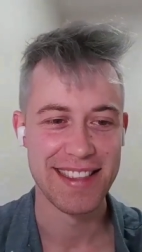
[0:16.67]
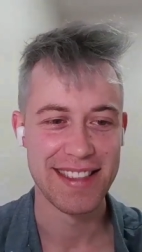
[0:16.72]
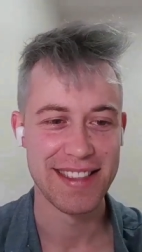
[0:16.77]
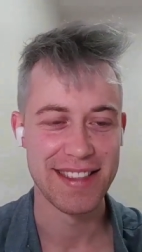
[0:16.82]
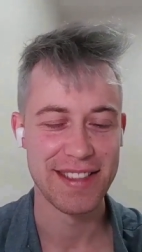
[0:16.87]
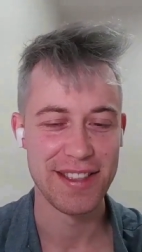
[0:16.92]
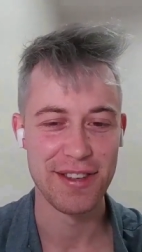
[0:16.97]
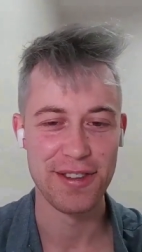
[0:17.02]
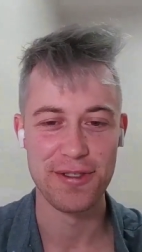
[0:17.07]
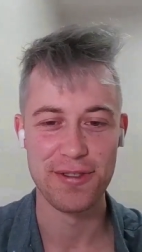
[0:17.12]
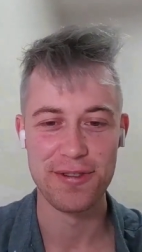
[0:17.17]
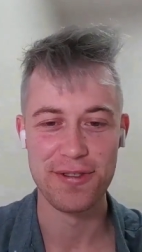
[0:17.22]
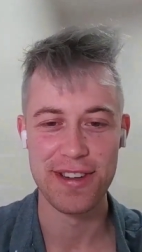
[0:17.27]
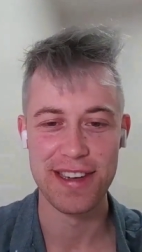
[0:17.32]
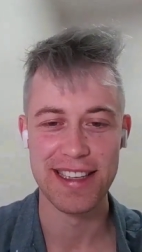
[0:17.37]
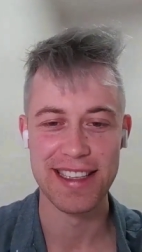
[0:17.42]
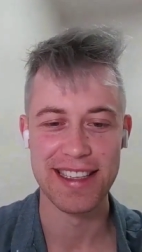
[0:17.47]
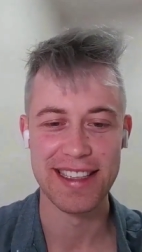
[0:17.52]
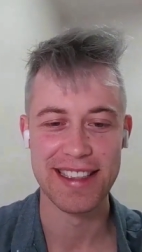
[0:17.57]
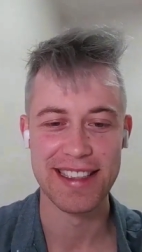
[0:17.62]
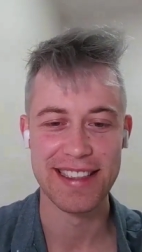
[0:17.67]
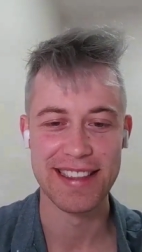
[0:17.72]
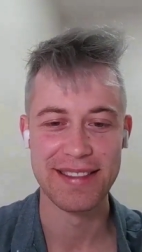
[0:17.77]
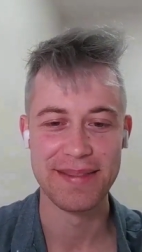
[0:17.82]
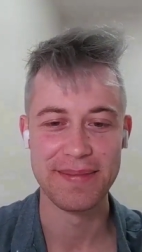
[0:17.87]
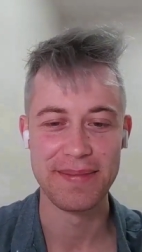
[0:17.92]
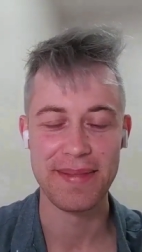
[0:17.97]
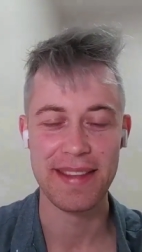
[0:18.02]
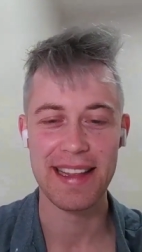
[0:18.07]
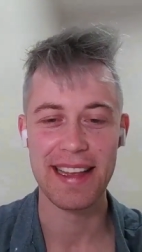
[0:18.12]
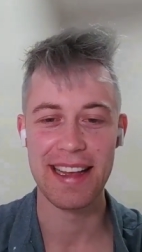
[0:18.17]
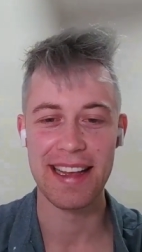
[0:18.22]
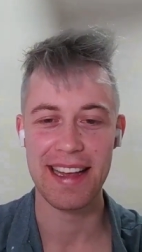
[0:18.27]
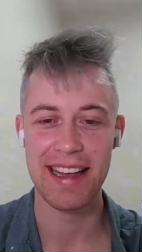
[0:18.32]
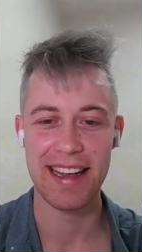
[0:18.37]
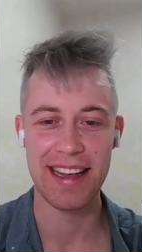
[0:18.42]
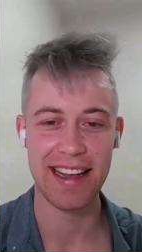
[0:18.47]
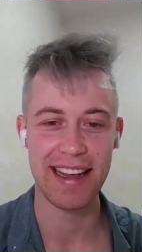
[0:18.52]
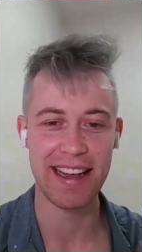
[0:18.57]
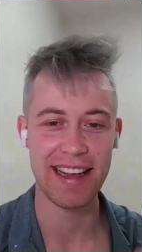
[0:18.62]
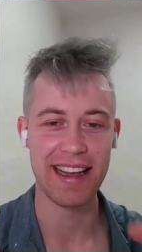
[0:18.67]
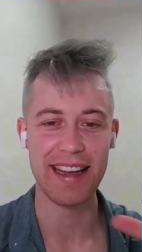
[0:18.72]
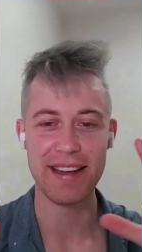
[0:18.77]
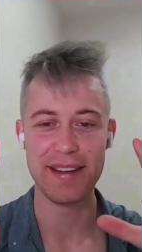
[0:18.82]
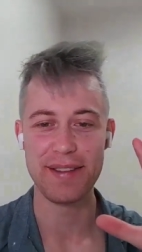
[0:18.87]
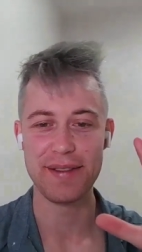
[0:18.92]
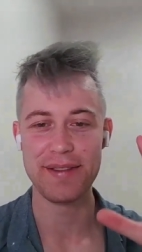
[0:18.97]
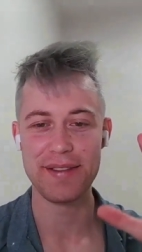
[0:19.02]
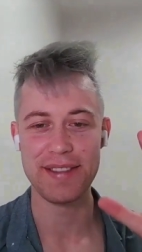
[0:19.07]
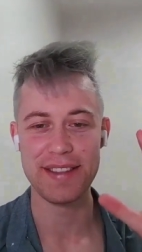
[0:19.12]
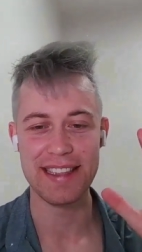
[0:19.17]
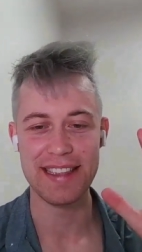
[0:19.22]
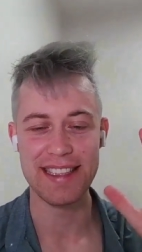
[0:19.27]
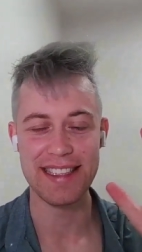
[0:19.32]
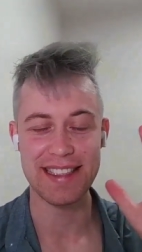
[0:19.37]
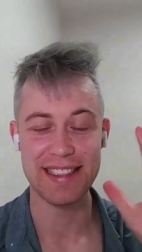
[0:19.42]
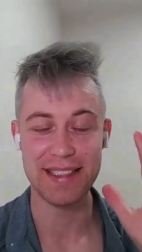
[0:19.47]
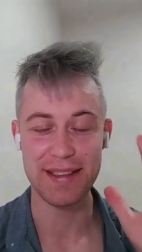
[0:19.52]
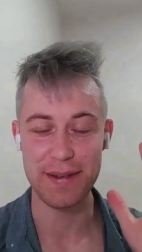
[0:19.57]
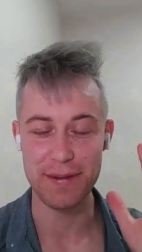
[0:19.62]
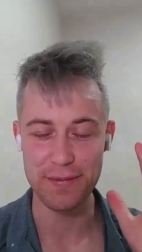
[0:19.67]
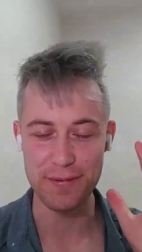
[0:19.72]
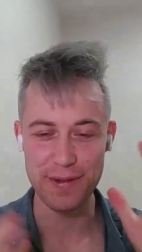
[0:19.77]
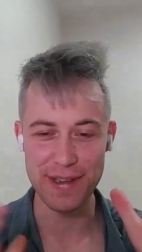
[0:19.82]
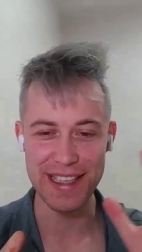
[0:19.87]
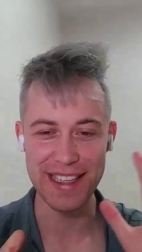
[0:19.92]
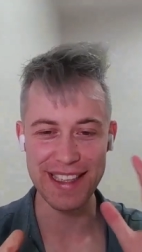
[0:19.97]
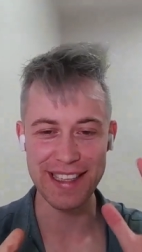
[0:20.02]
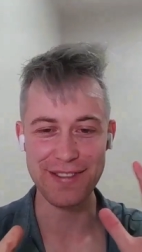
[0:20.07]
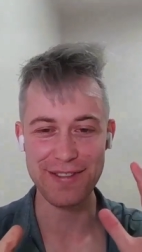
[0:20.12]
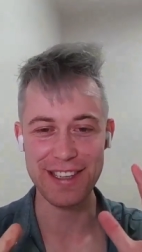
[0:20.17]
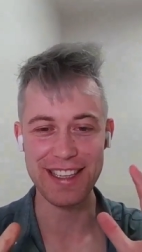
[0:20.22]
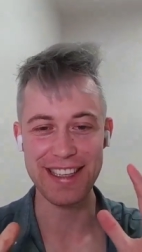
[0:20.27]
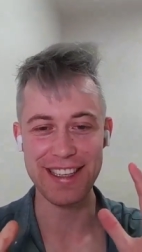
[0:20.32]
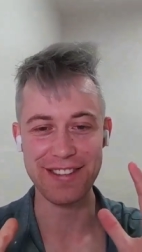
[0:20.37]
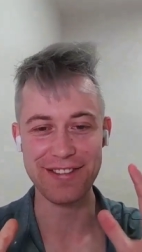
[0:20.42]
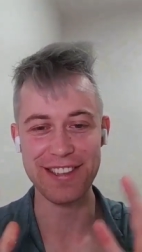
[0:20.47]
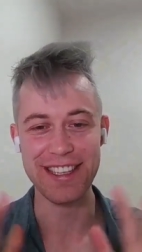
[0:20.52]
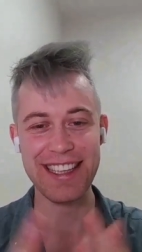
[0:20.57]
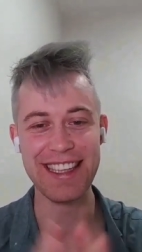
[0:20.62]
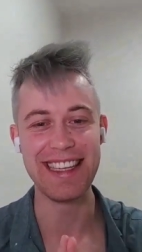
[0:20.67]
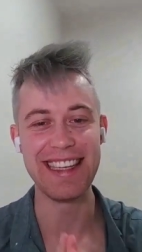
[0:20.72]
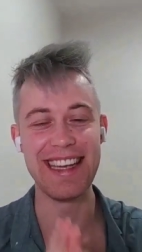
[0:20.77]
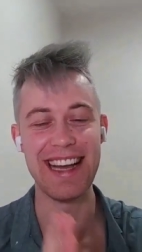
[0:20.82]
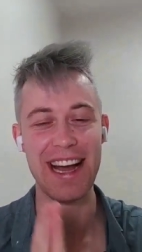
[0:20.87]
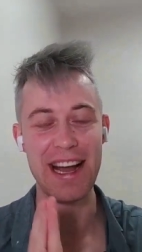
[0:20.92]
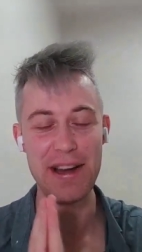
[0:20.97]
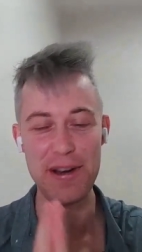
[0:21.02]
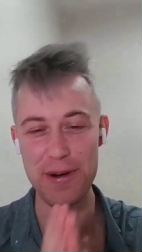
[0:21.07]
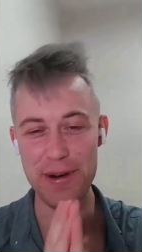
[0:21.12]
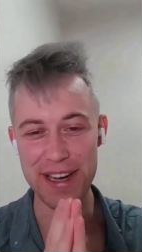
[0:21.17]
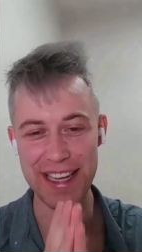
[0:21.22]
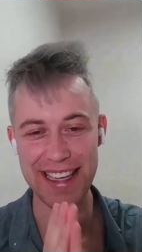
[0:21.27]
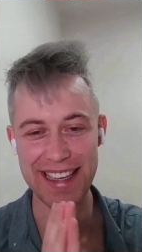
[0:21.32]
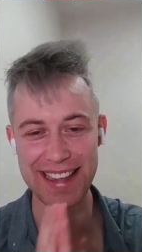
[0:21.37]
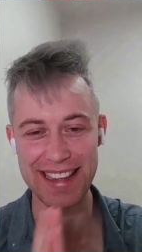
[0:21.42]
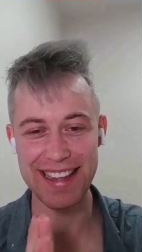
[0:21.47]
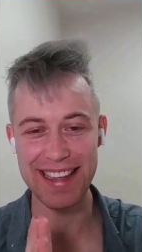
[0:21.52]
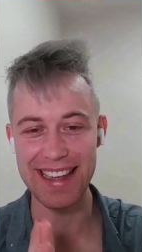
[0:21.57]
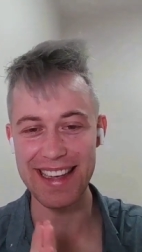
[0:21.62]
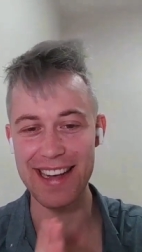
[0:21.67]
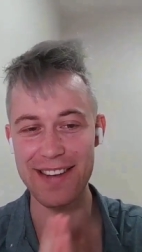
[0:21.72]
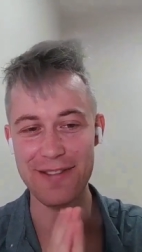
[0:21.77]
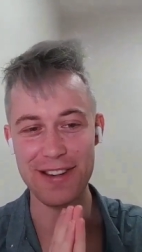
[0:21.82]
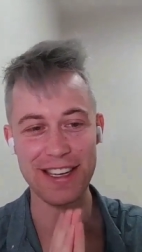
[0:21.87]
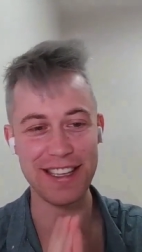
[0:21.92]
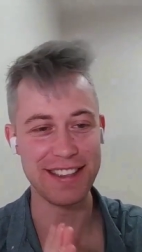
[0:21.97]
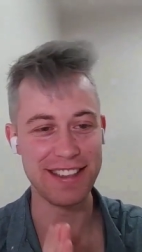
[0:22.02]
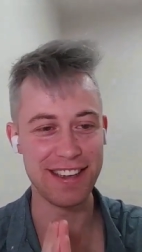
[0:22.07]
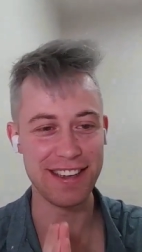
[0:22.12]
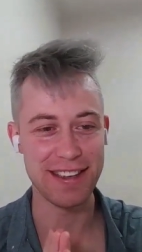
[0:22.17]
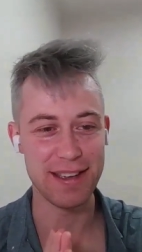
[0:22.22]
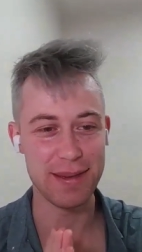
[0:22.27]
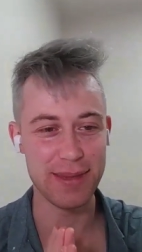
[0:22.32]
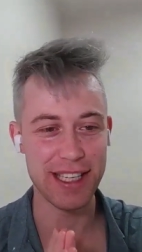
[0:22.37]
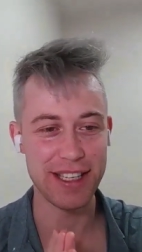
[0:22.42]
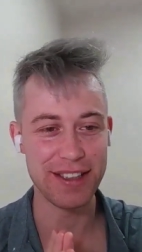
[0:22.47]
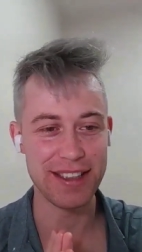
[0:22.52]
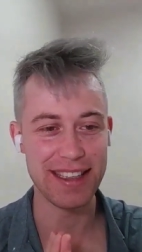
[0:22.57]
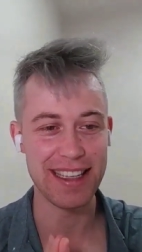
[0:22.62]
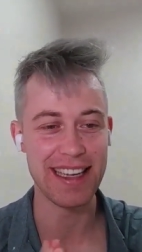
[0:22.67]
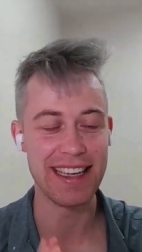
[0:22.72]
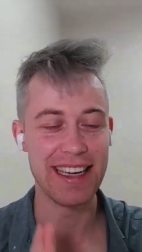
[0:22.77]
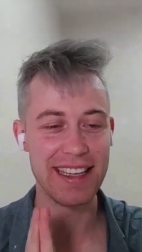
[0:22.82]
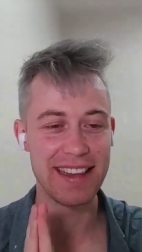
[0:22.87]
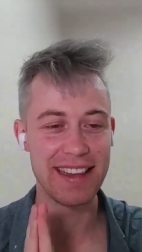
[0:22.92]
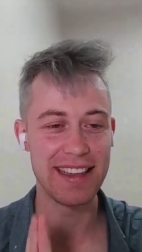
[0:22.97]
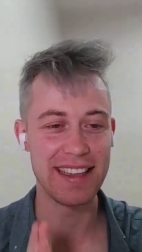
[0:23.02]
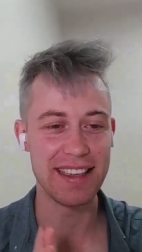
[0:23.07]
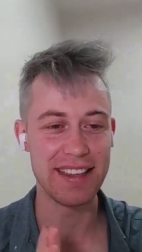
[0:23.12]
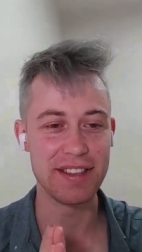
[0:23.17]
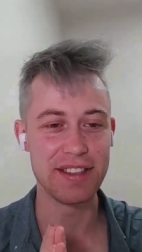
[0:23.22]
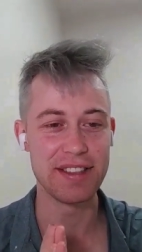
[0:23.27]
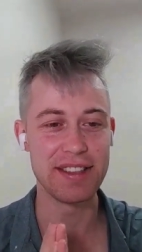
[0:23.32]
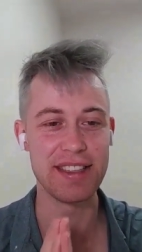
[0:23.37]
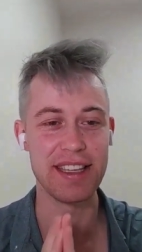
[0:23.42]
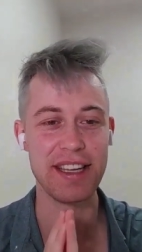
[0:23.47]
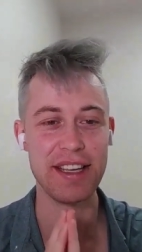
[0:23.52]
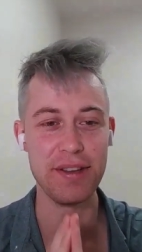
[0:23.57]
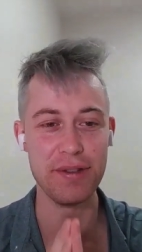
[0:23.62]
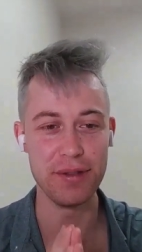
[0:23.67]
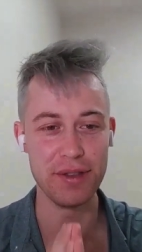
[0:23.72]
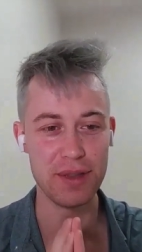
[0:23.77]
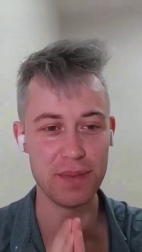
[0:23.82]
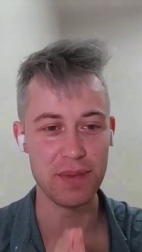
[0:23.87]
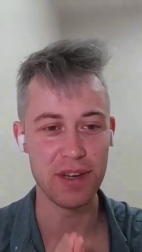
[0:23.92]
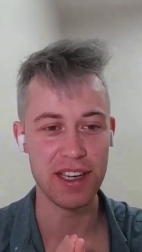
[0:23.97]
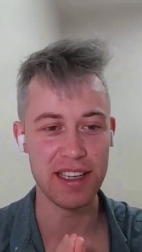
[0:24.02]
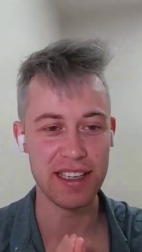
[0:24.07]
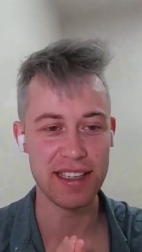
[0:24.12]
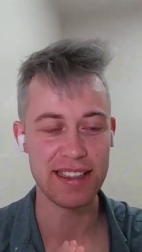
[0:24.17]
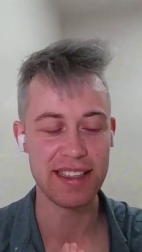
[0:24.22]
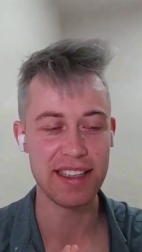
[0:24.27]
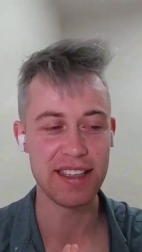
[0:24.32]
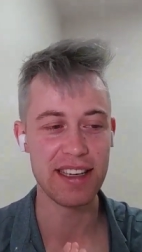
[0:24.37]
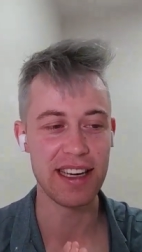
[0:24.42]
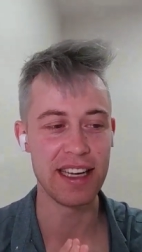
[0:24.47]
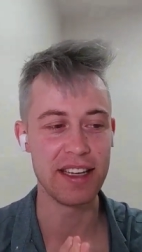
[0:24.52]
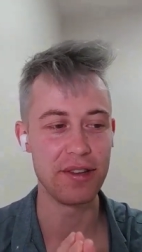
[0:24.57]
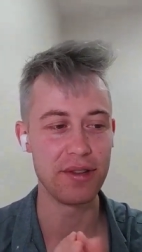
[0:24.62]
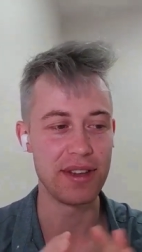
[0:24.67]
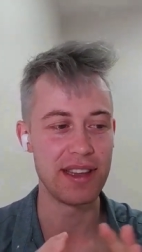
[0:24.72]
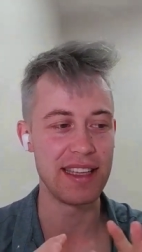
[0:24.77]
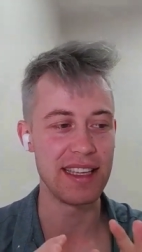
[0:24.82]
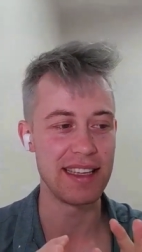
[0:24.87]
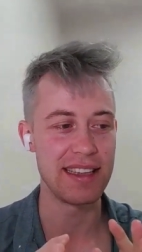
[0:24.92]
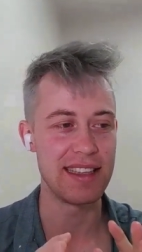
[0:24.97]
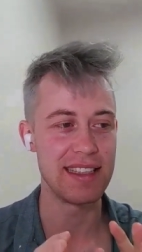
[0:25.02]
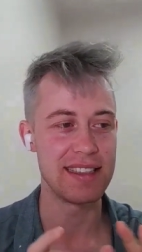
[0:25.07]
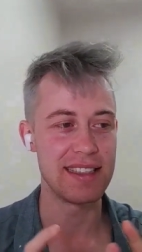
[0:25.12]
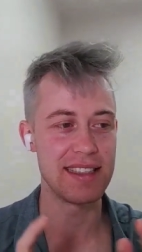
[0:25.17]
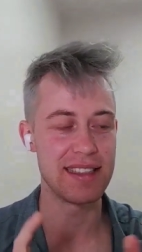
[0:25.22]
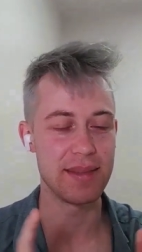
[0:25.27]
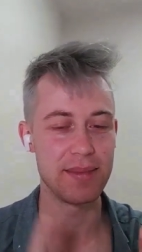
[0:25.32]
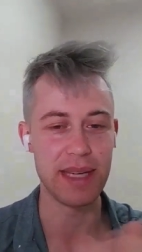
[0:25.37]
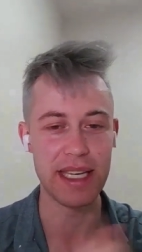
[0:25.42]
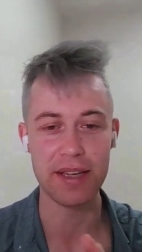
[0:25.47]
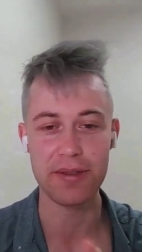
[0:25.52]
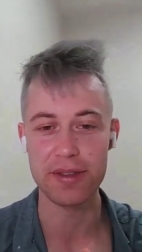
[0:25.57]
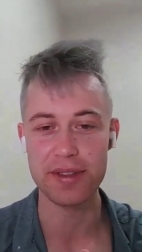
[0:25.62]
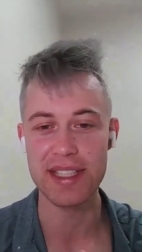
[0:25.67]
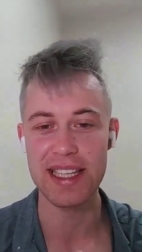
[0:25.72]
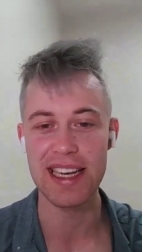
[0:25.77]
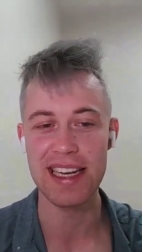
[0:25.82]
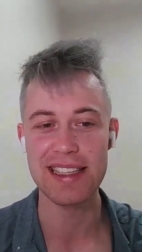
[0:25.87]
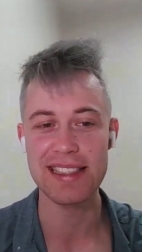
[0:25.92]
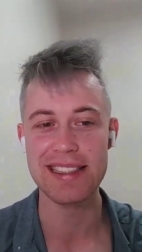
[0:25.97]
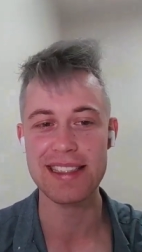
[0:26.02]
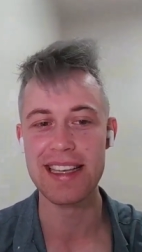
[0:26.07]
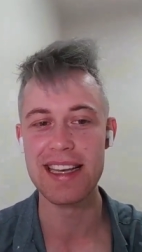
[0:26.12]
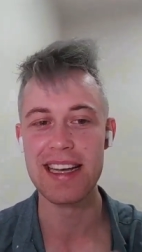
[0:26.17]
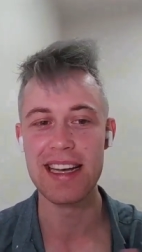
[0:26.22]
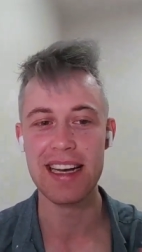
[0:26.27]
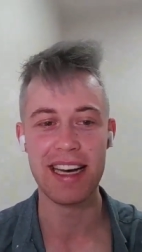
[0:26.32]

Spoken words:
So I have this really, really, really annoying thing I want to talk about, and I think there's a huge product here. I don't think this is a micro SaaS.